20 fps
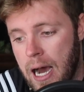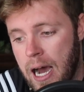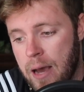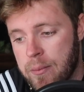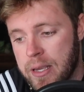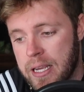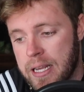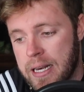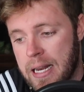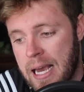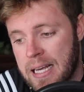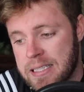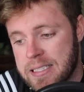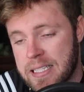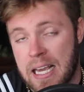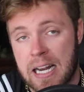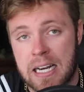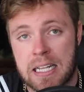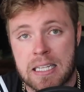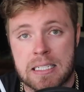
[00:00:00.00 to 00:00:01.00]
I mean, at
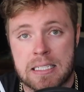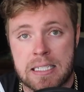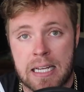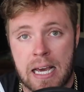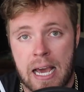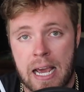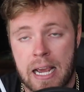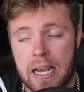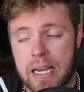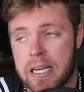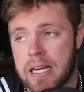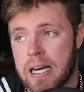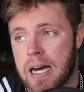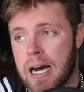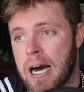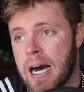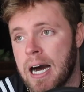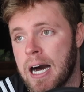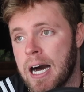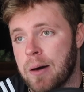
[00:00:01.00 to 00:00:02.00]
the end of the day,
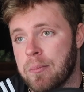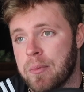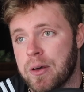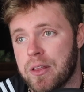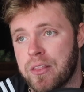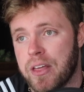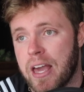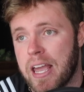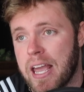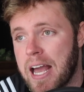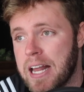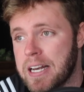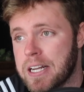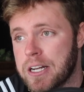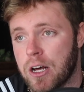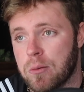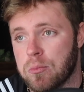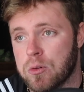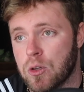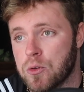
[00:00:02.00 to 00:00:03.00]
they
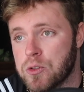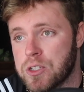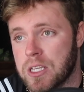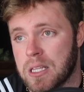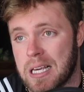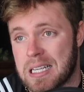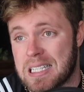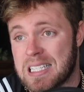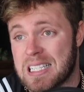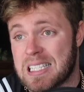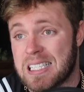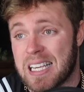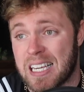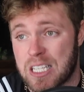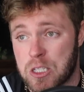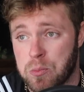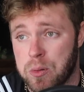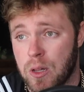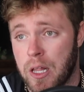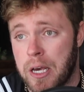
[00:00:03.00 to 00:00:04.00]
ended up losing like
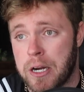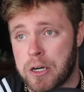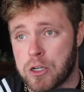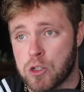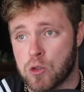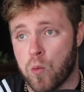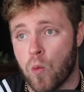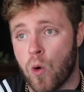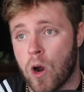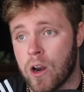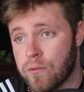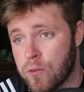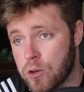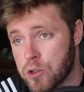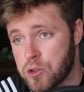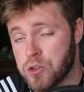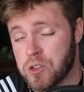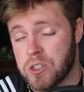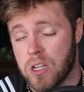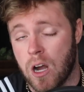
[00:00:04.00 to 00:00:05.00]
six players, one of
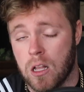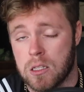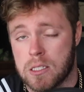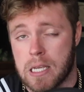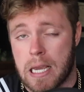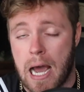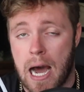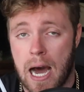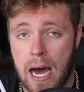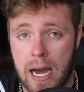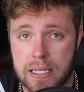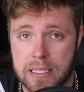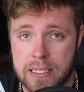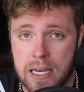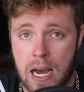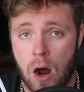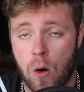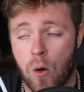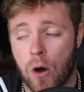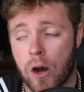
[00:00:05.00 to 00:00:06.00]
which is Dante
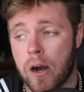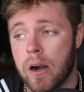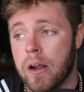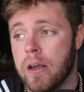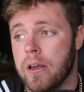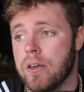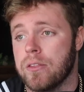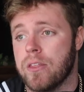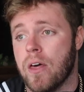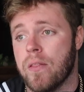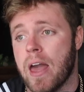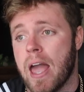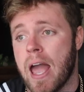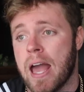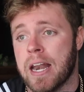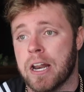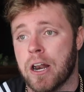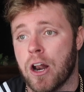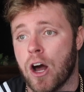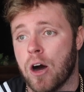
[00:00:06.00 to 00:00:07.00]
Hightower. Then they
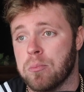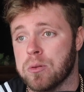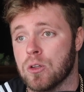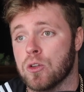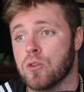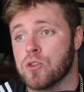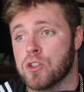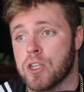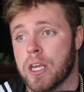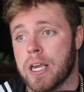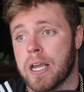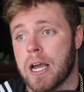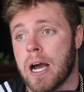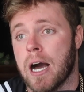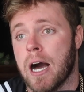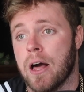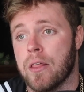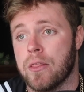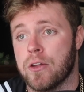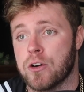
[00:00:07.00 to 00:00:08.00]
ended up losing
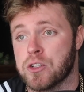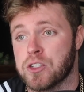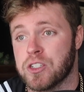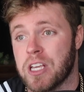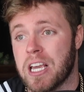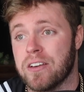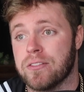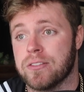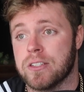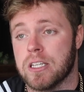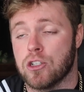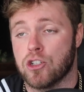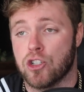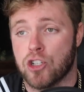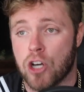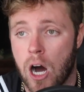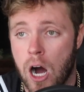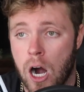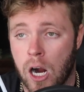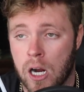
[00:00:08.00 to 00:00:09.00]
their safety
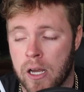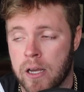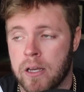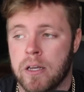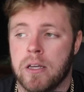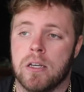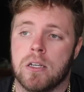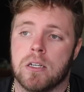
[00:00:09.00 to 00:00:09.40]
Chung.